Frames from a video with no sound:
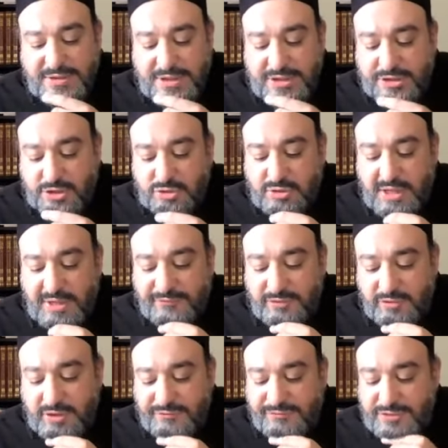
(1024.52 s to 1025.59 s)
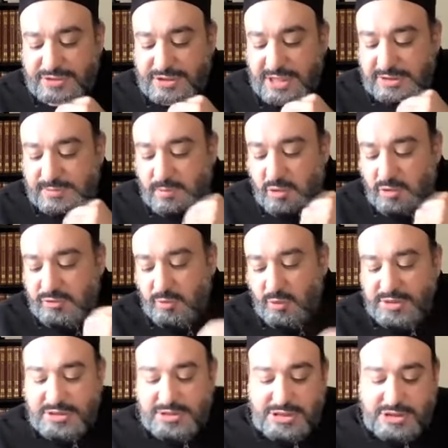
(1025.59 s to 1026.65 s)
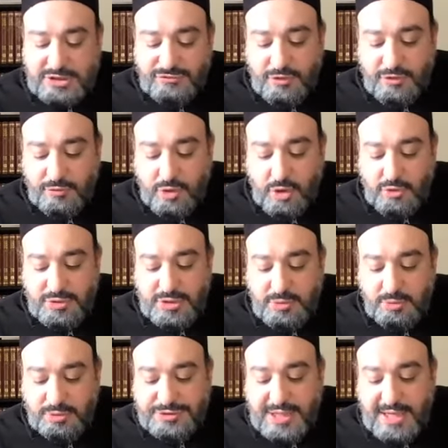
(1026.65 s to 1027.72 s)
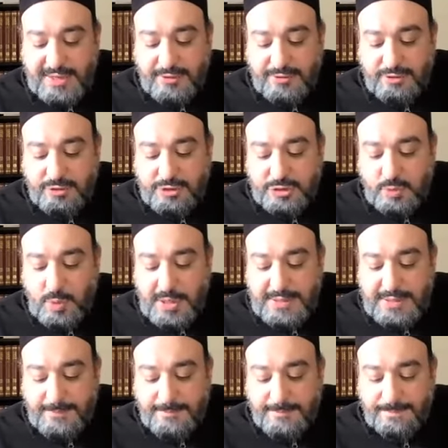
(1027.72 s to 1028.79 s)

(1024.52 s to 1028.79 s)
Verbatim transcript: is the traveler, if he takes more than what he needs for the road, he will die under its weight,